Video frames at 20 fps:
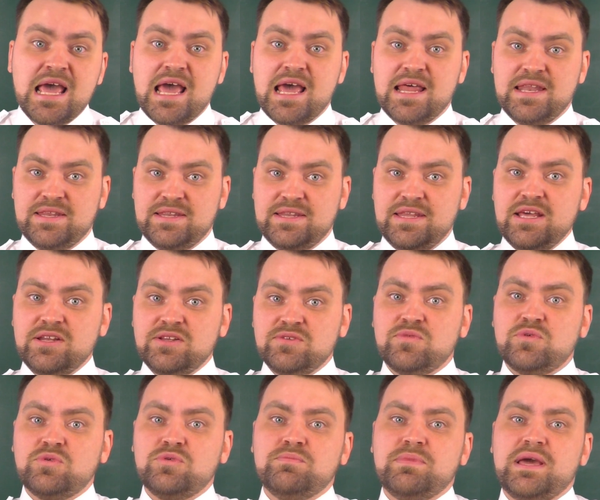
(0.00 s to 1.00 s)
And that
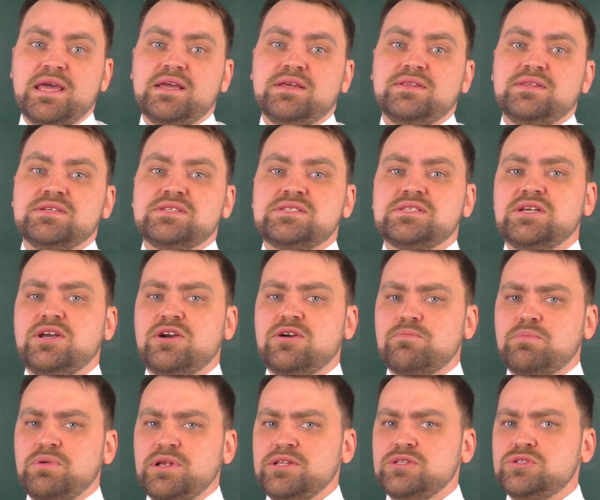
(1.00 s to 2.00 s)
will make this
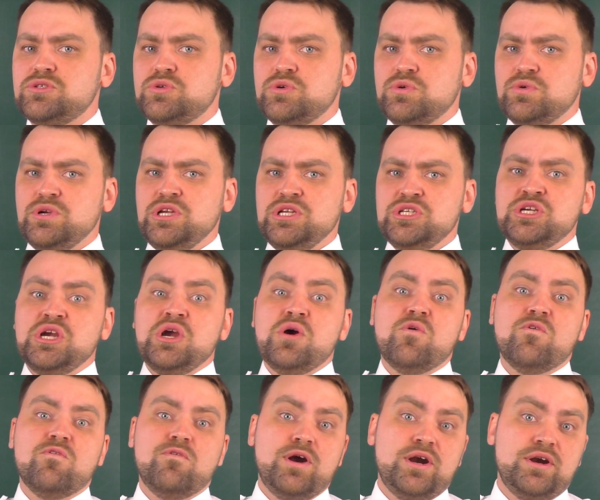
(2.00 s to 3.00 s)
airplane to reach
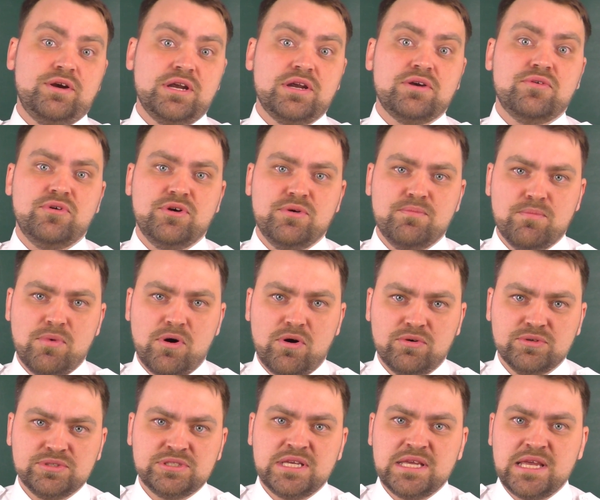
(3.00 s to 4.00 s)
very
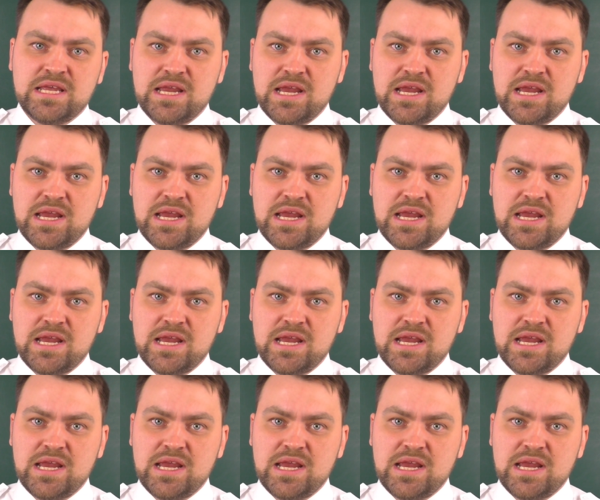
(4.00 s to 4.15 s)
remote